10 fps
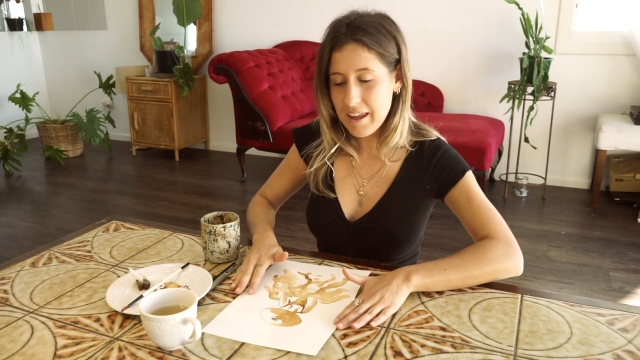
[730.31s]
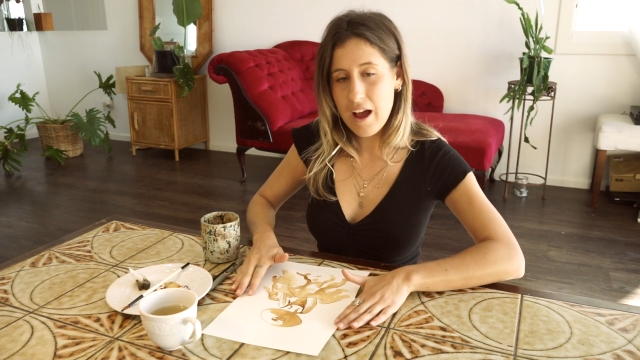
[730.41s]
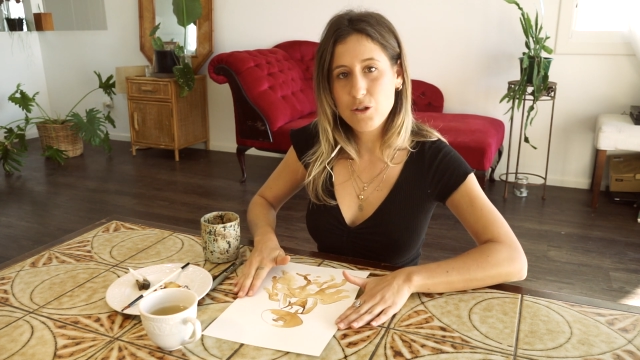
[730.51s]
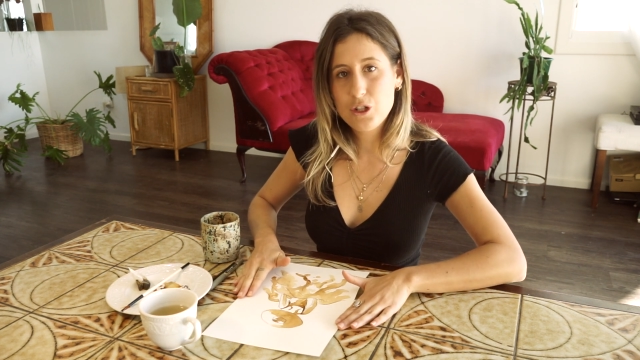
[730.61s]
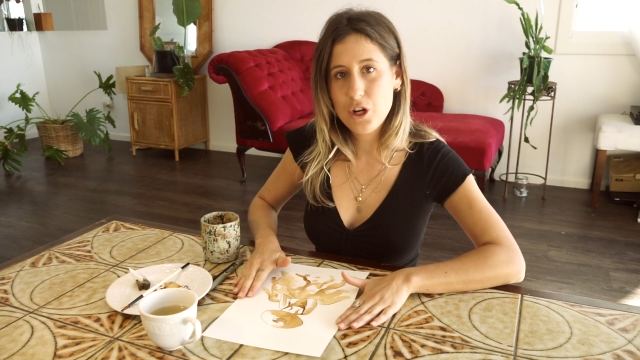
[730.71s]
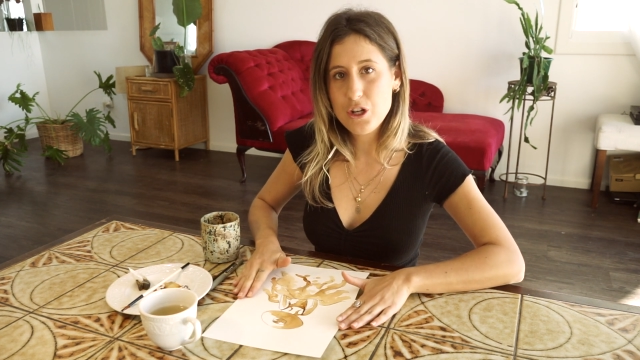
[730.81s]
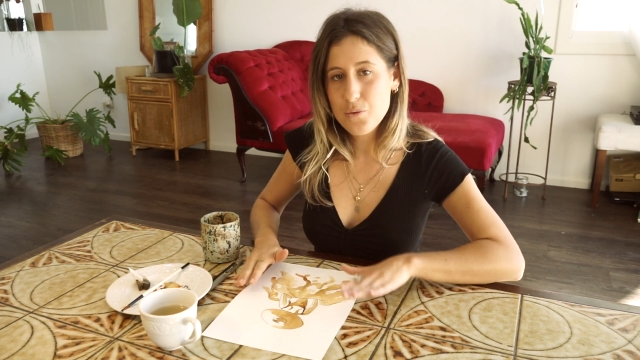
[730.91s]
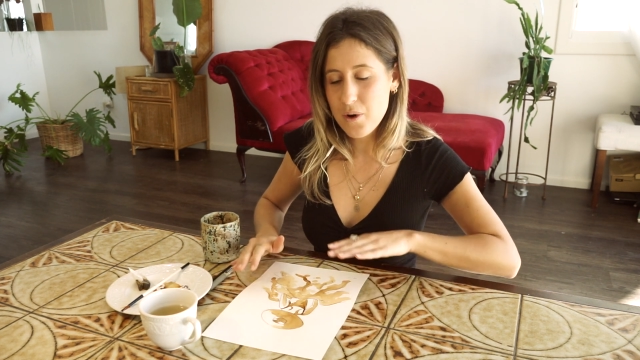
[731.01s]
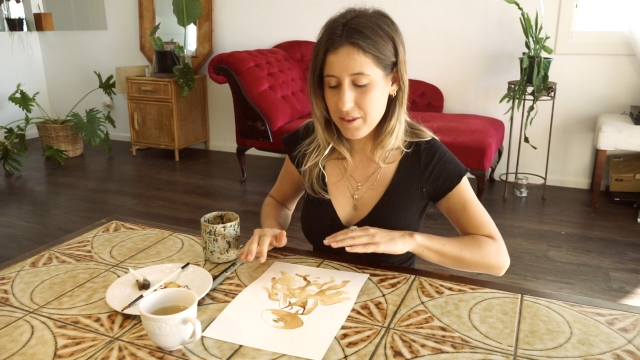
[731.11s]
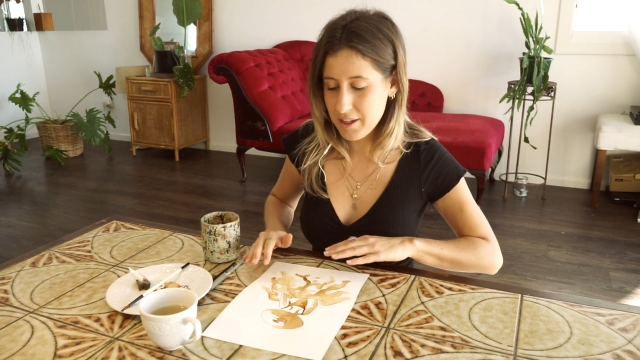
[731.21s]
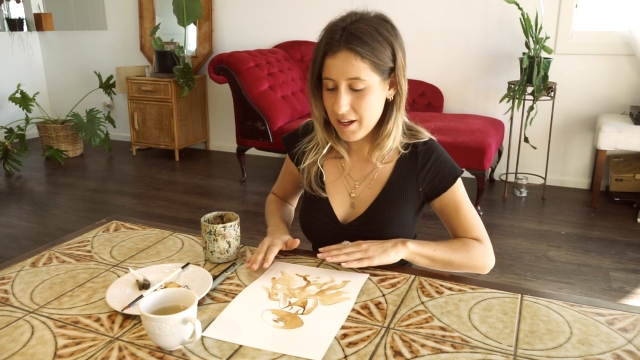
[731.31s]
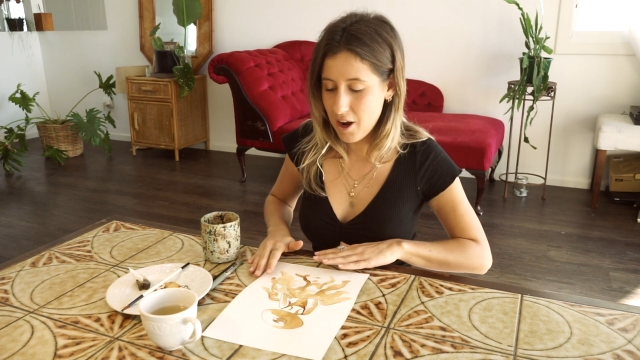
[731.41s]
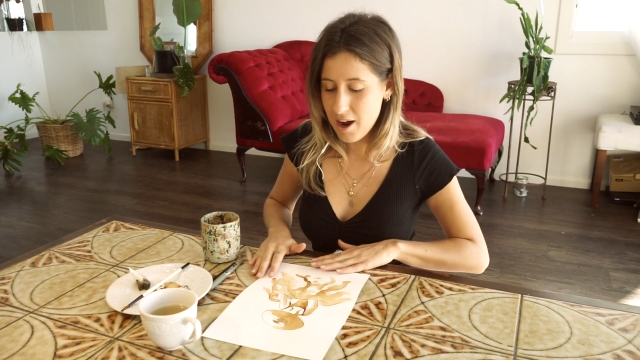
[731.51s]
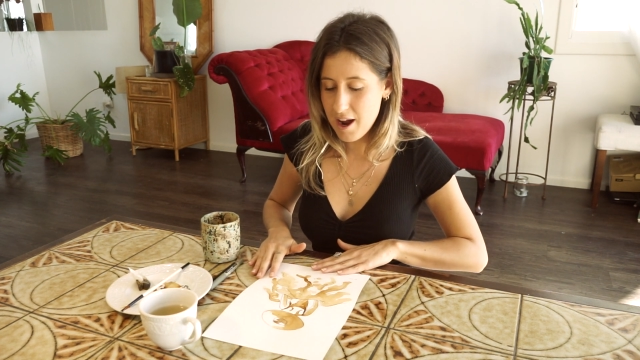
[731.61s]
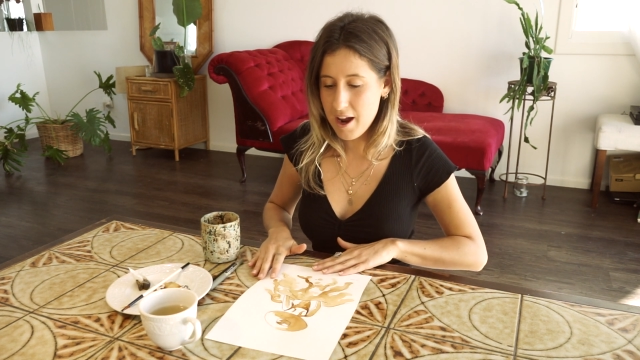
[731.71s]
I'll show you one that
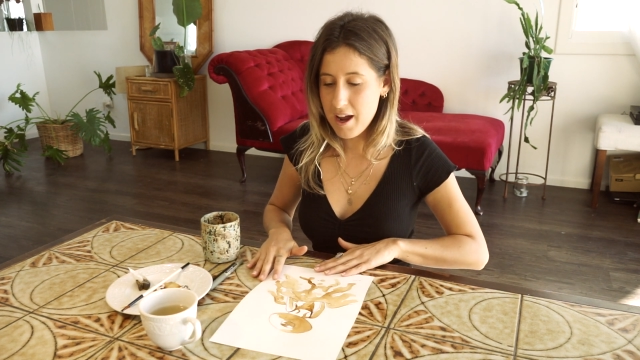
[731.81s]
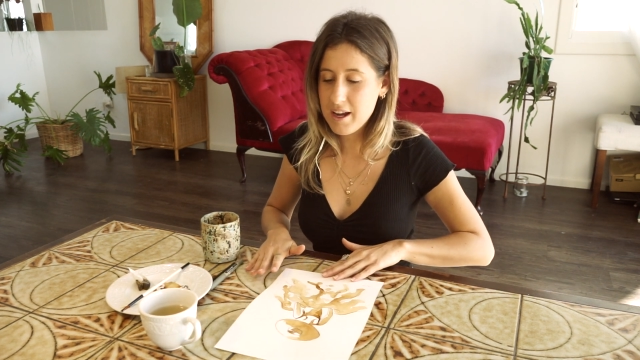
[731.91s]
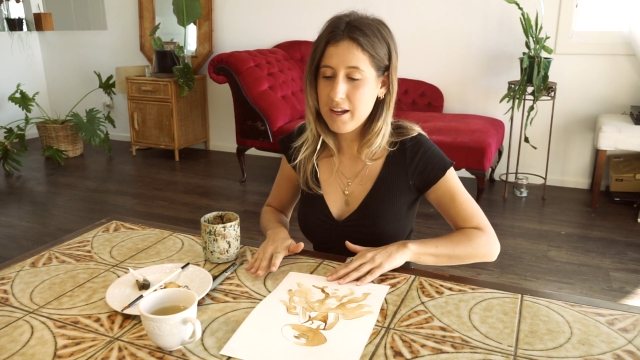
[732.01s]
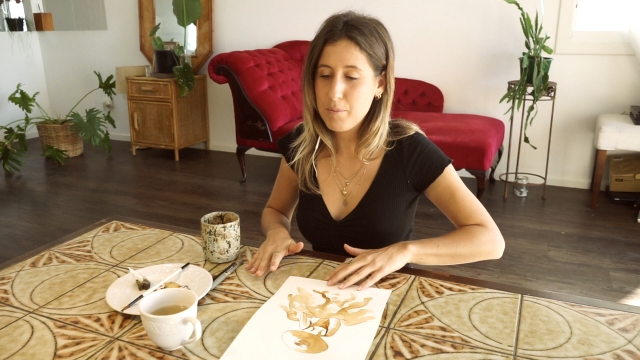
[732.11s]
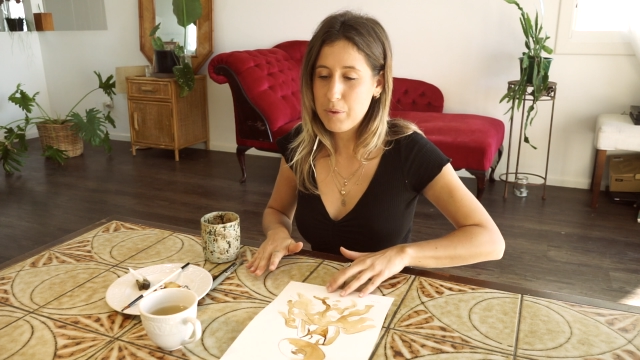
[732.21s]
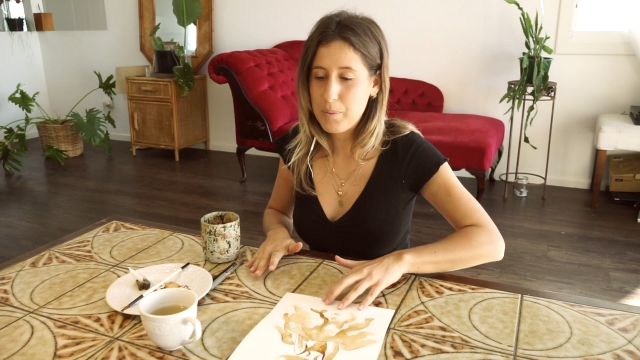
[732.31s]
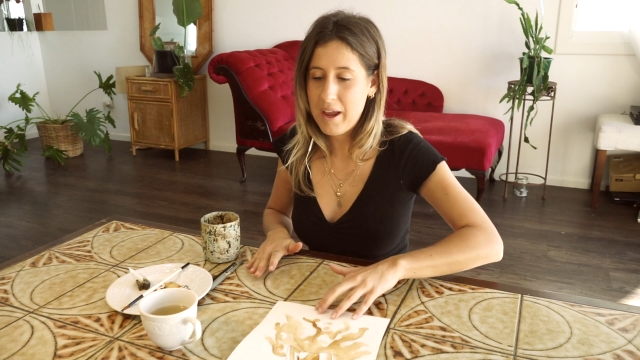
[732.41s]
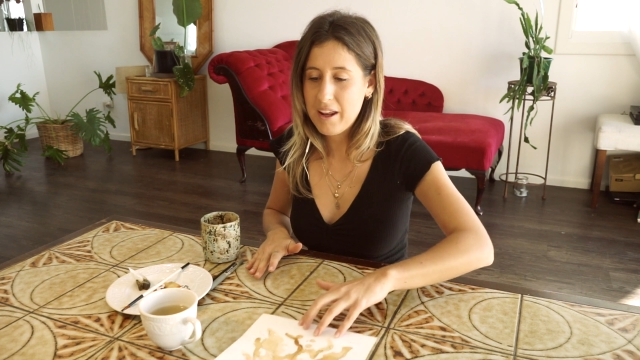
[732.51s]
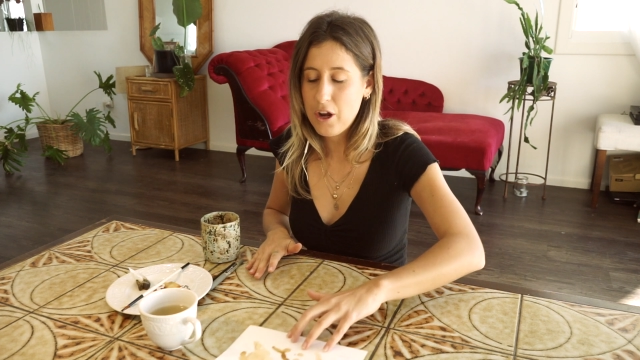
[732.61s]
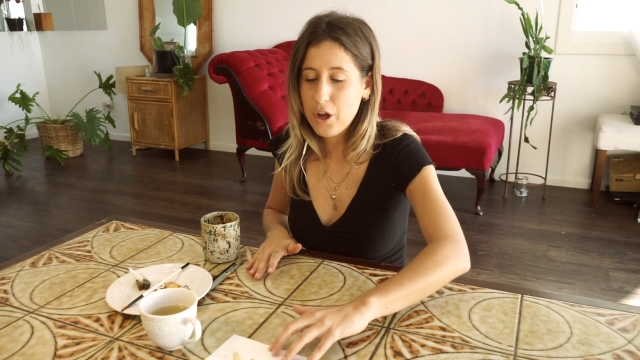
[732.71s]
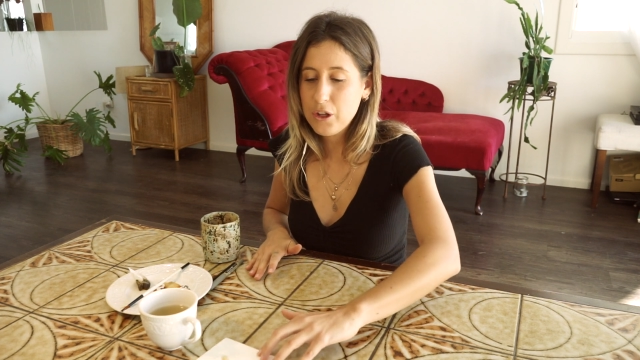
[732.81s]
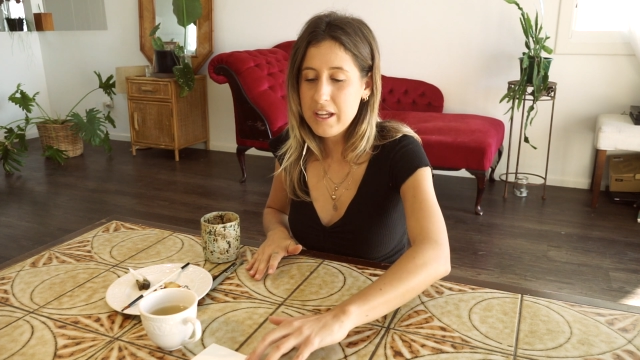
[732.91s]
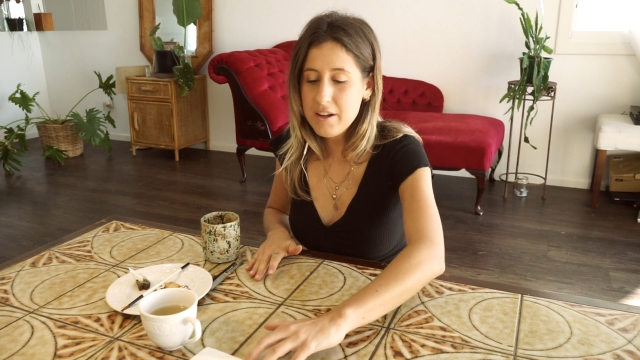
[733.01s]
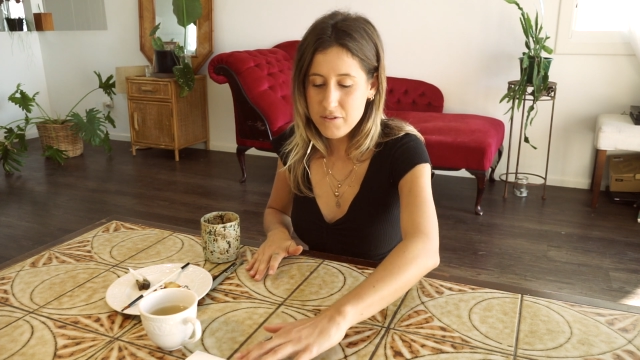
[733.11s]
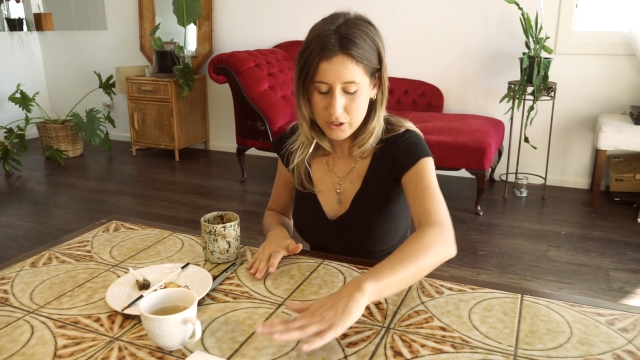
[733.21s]
I prepared
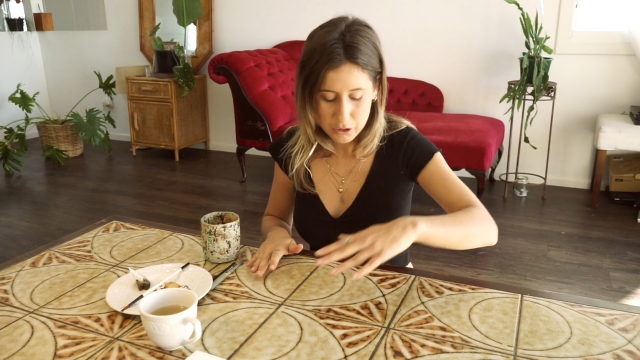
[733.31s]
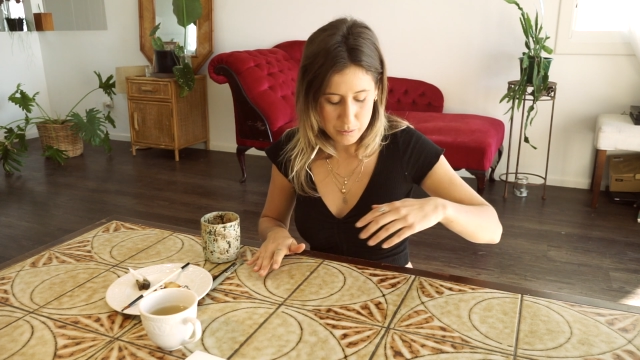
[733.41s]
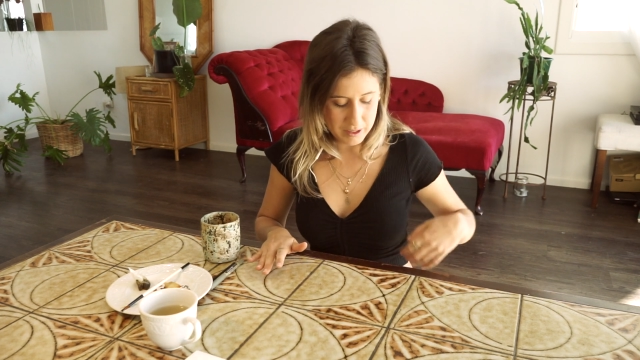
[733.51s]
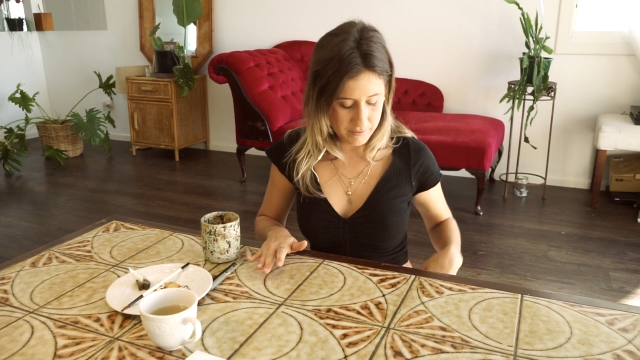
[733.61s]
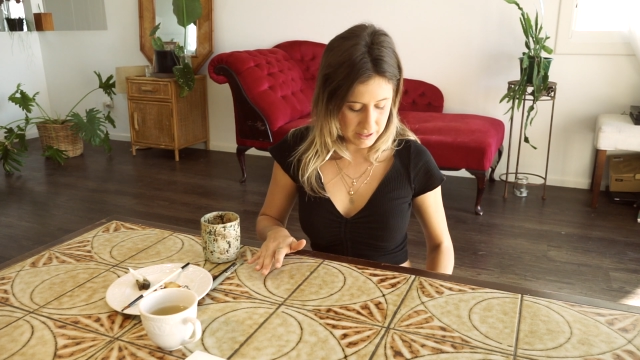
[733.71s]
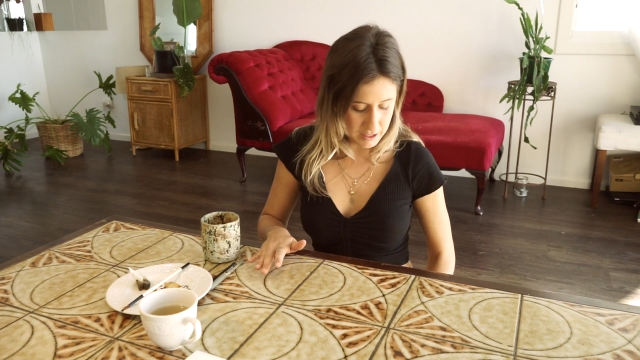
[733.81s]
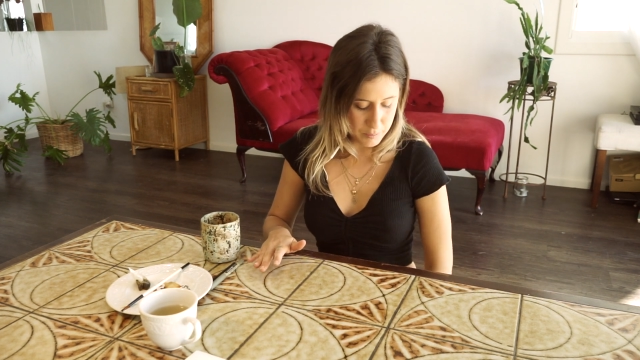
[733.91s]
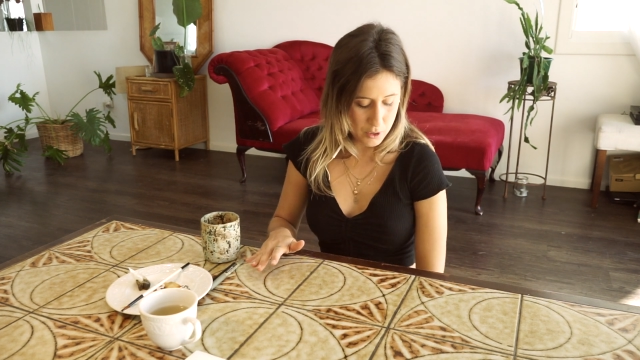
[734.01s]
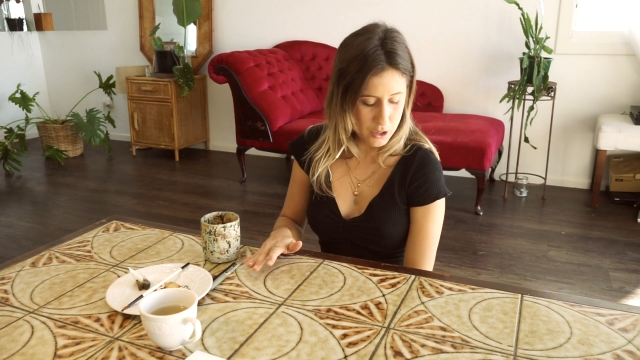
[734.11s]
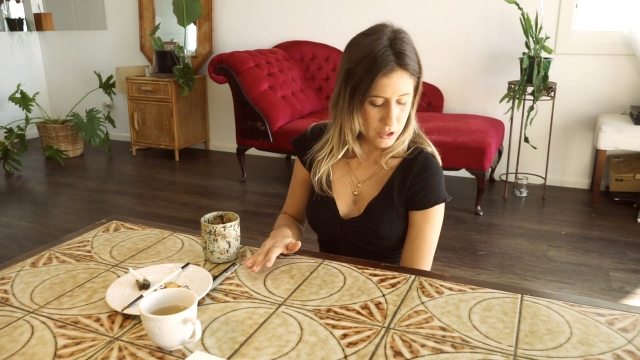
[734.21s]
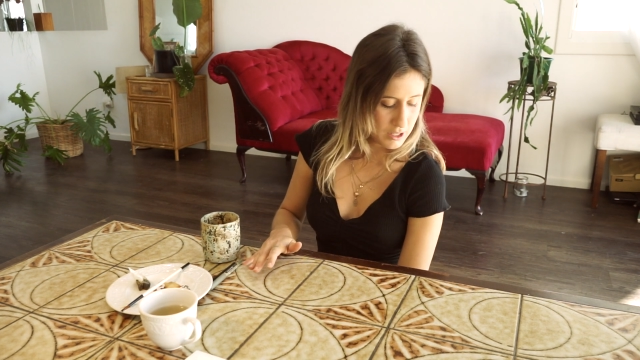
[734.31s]
earlier for a little bit of inspo.